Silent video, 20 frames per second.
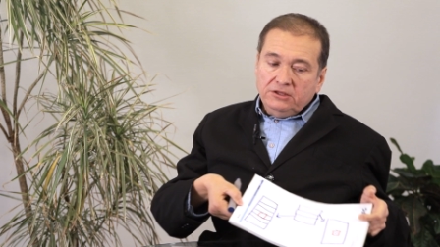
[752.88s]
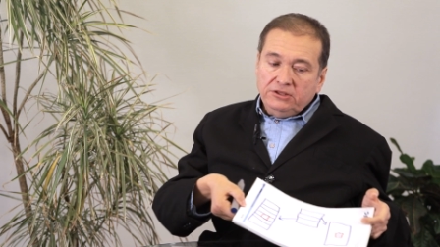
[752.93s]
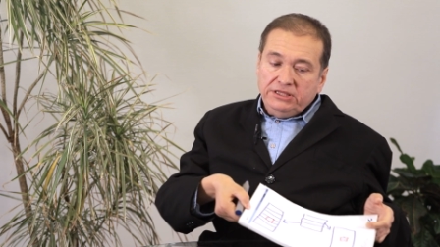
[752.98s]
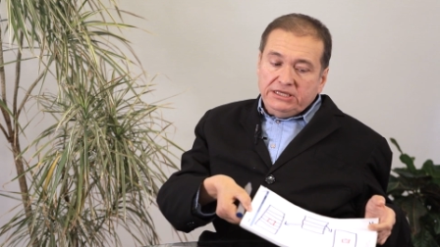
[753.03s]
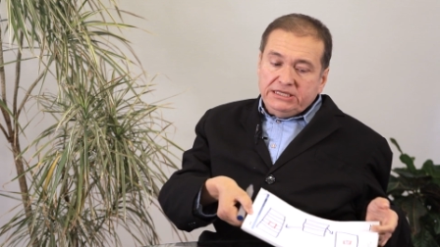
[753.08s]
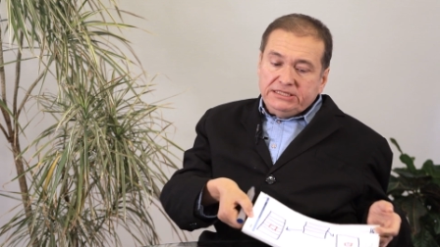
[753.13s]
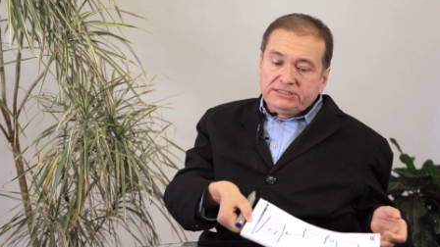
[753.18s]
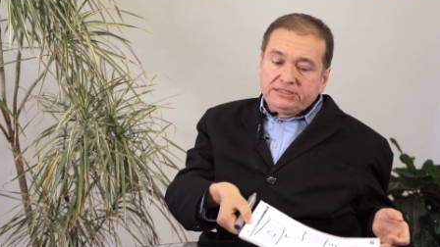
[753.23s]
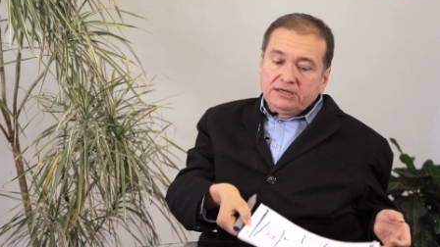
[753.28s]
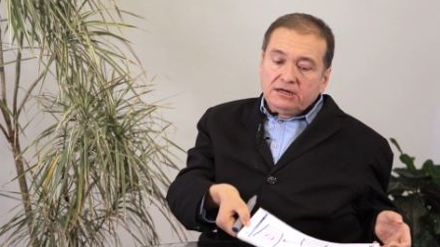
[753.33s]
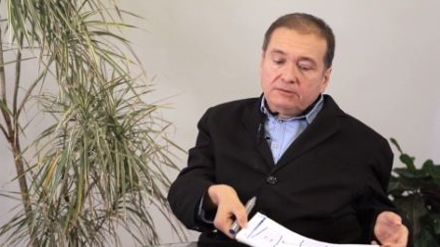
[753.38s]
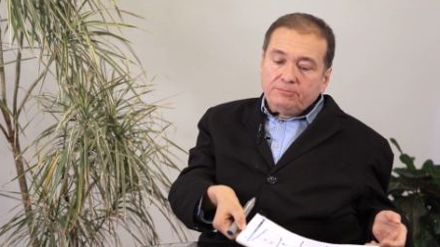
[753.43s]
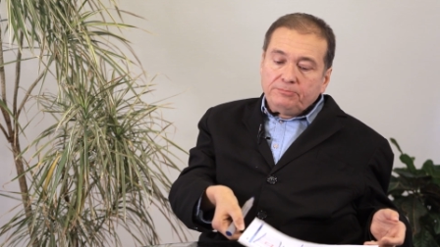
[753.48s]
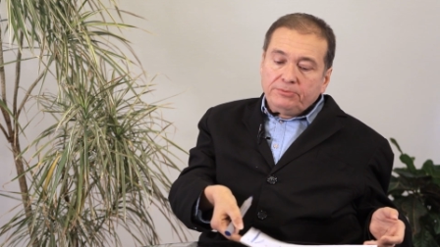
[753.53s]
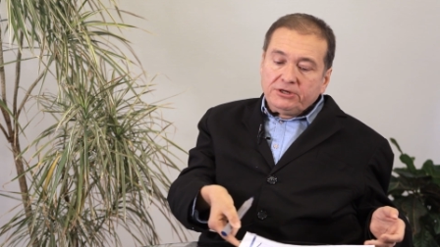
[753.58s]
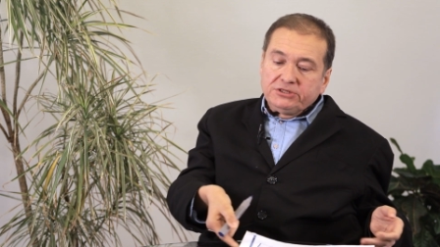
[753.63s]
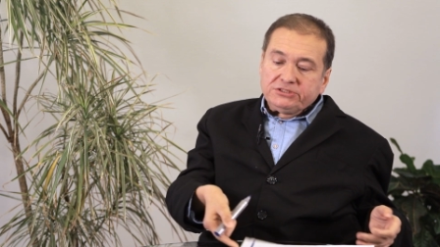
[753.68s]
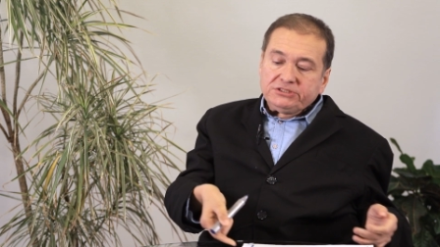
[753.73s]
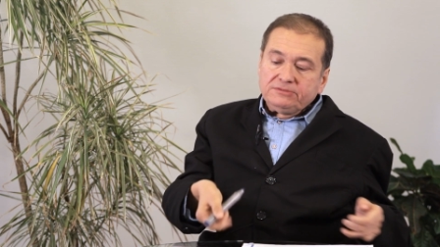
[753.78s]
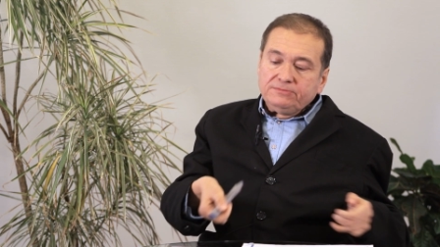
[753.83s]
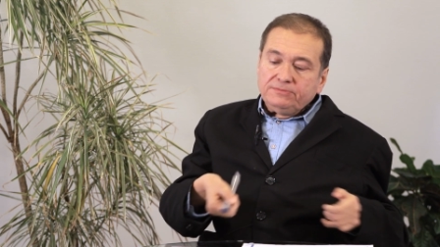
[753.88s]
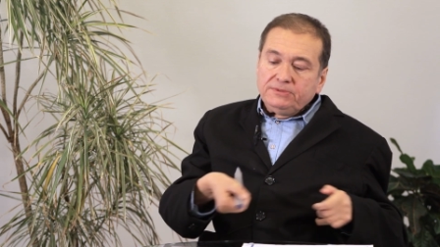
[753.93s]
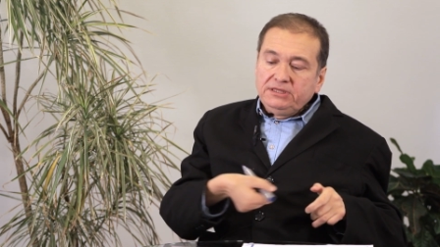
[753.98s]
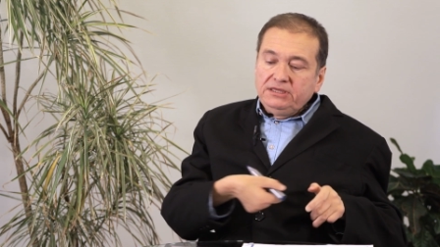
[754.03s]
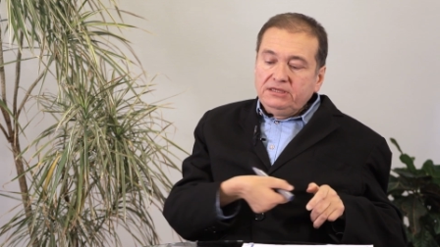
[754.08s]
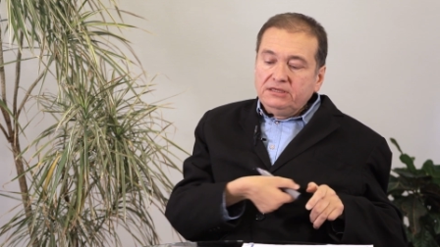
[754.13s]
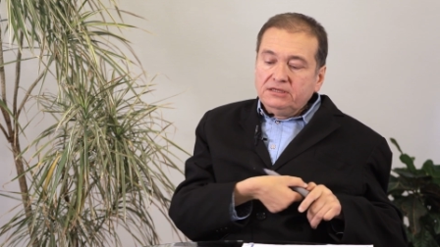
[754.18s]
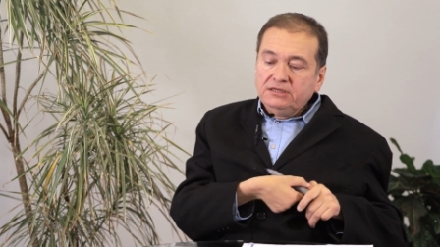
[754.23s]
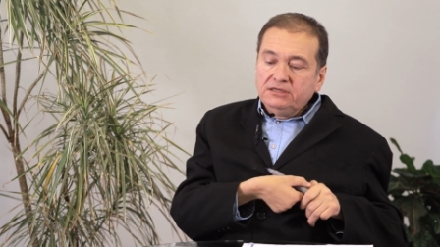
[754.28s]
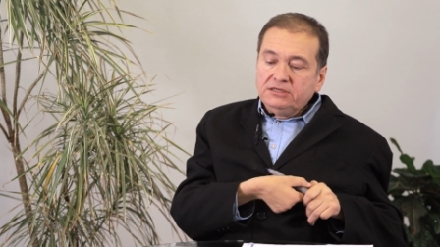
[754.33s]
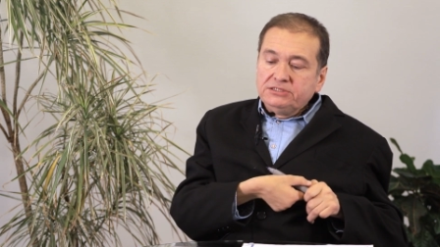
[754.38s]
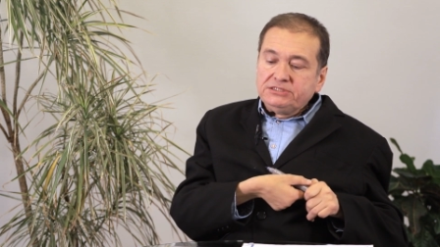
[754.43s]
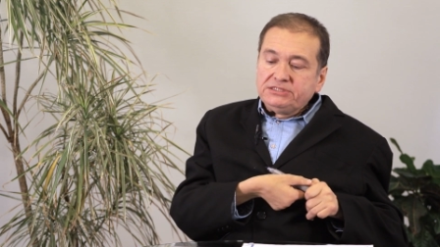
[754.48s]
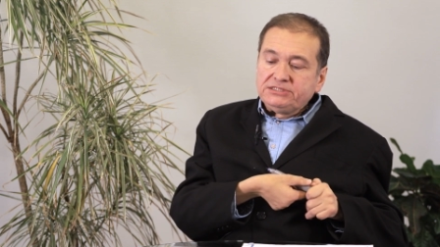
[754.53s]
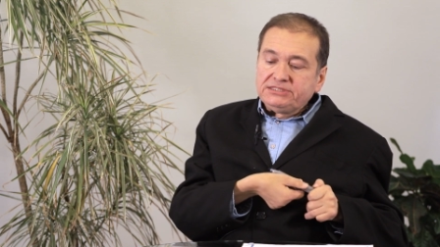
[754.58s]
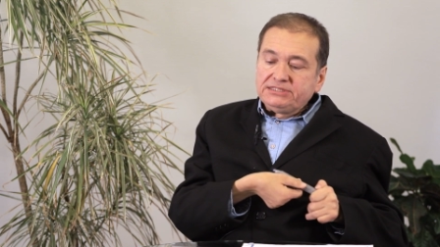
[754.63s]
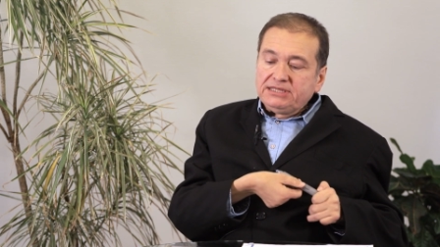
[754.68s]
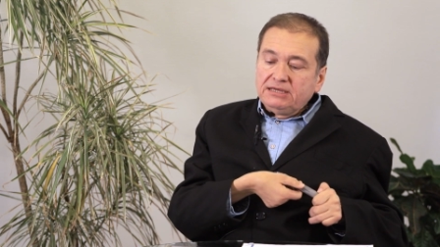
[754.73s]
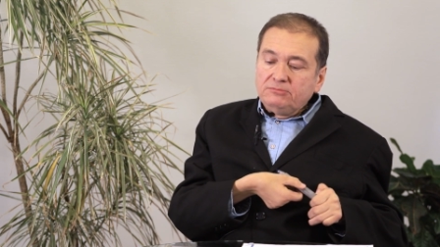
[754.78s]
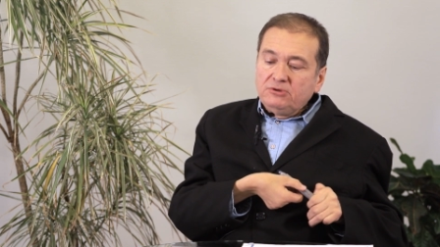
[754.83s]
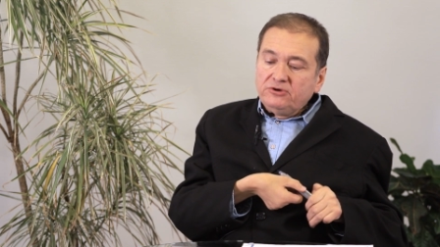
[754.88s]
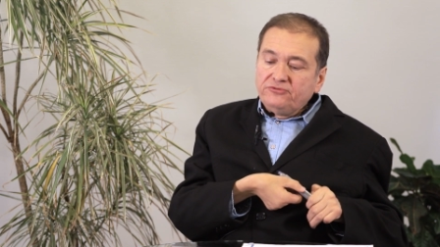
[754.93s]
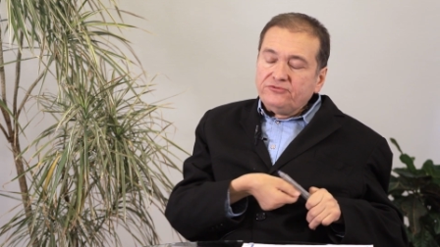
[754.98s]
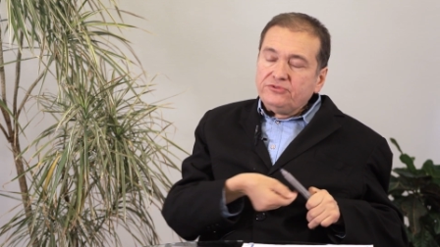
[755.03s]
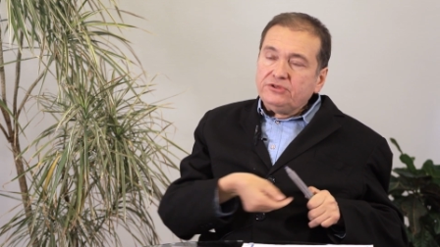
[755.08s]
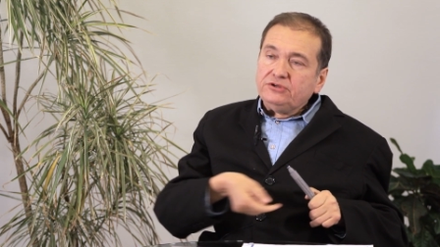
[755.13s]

These are possibly some of